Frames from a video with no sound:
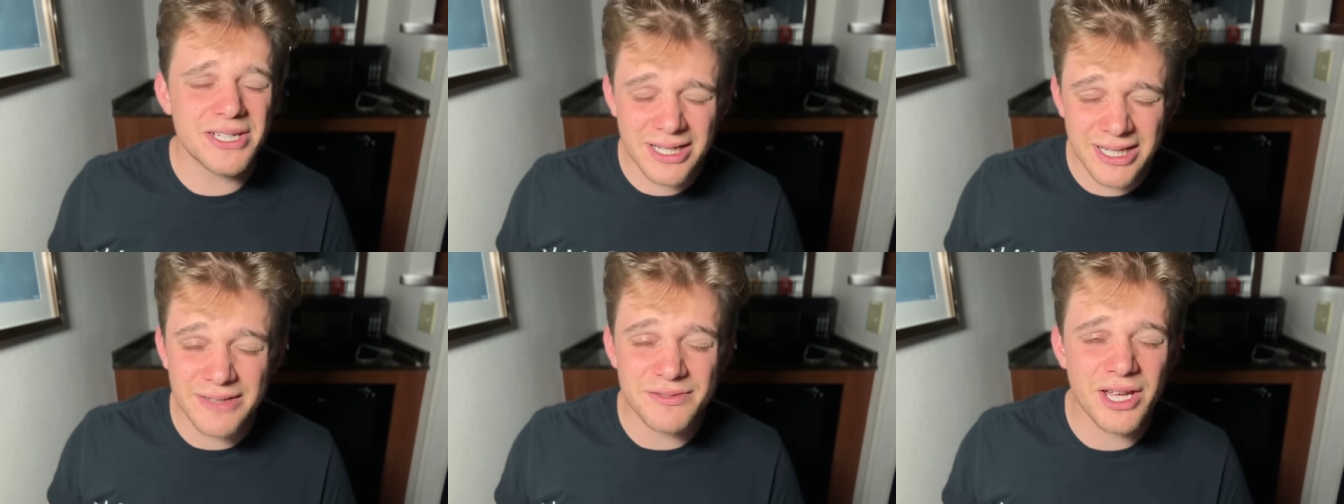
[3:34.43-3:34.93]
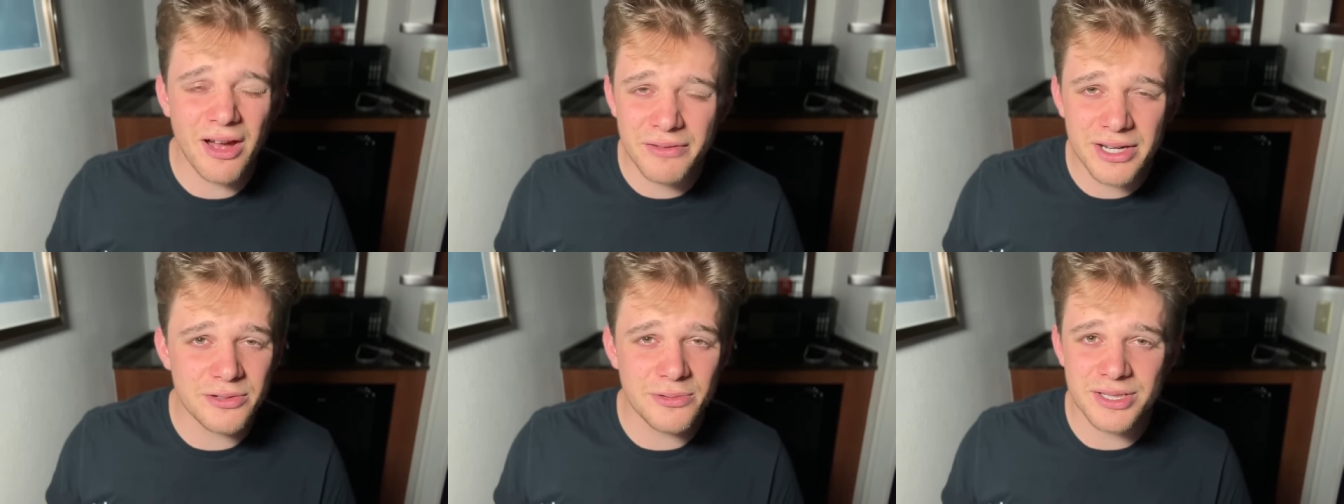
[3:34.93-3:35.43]
gives
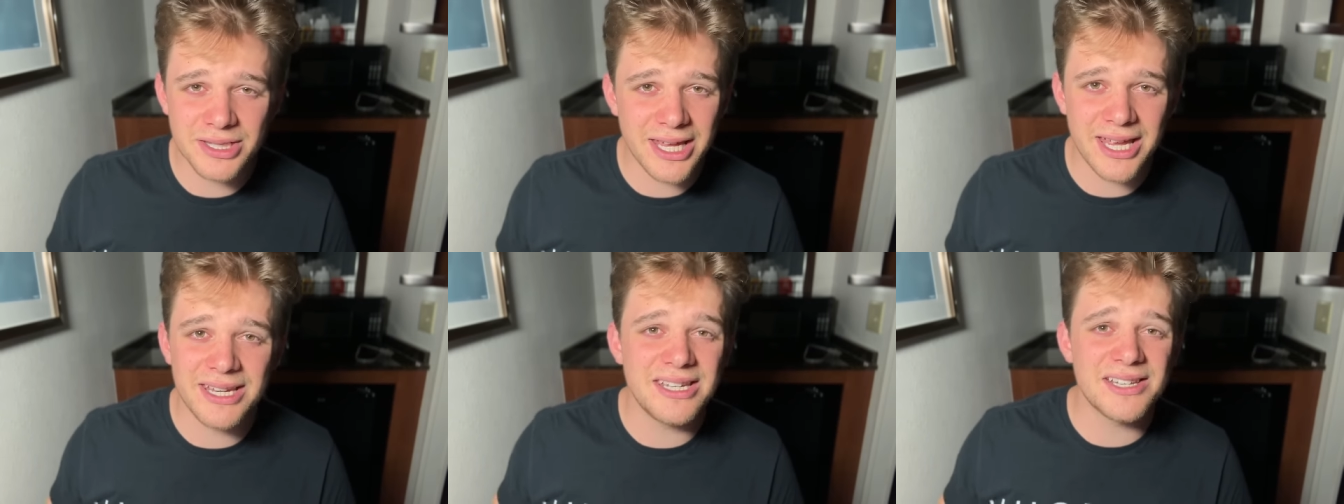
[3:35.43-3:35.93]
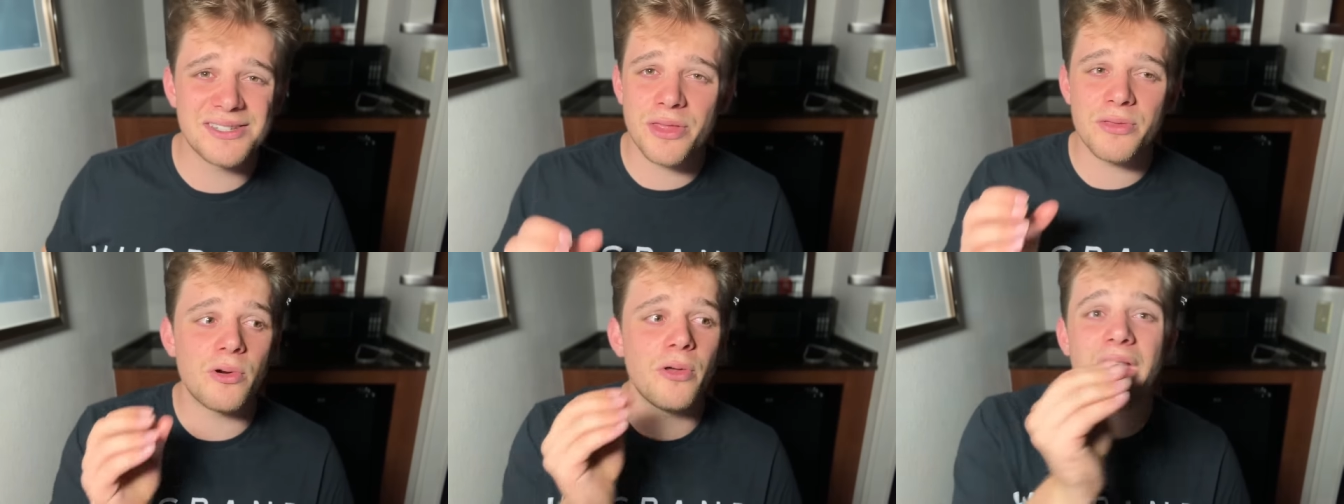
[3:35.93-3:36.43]
covenant to his land, he doesn't
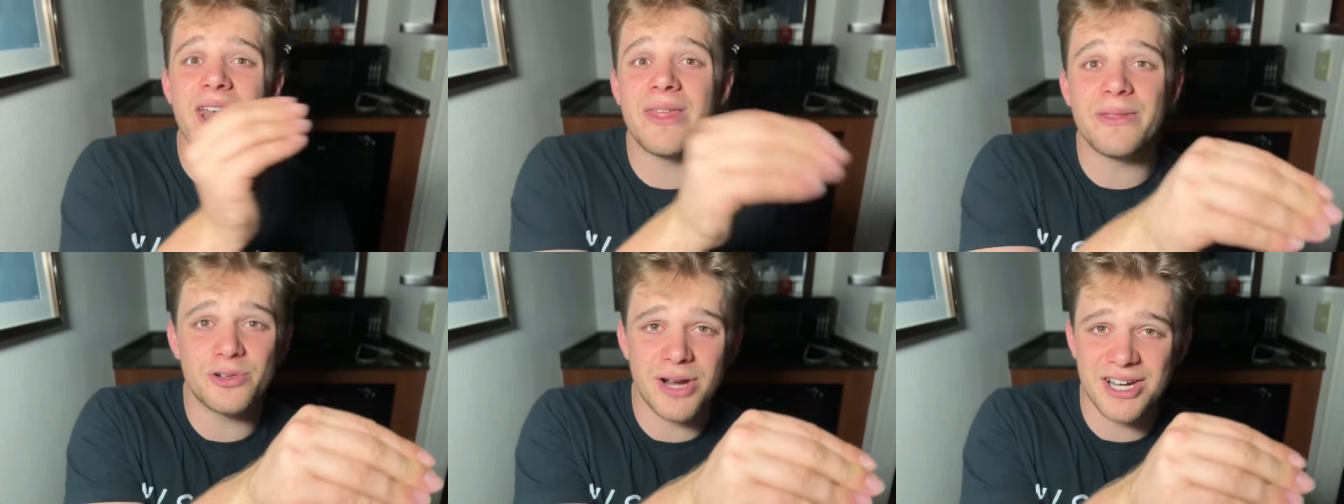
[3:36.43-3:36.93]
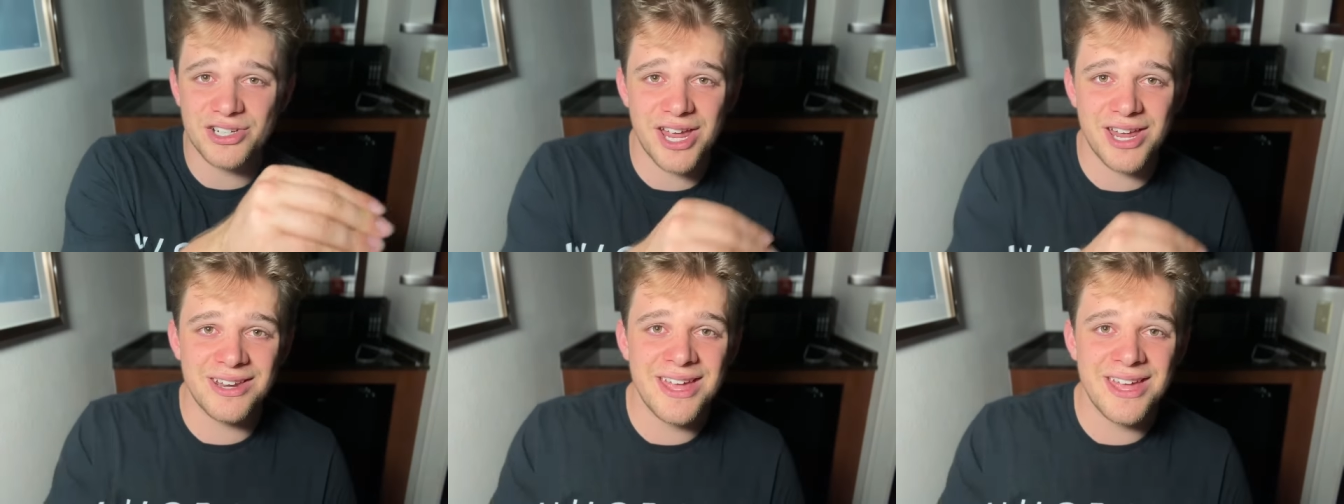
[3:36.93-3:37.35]
throw that in the trash can.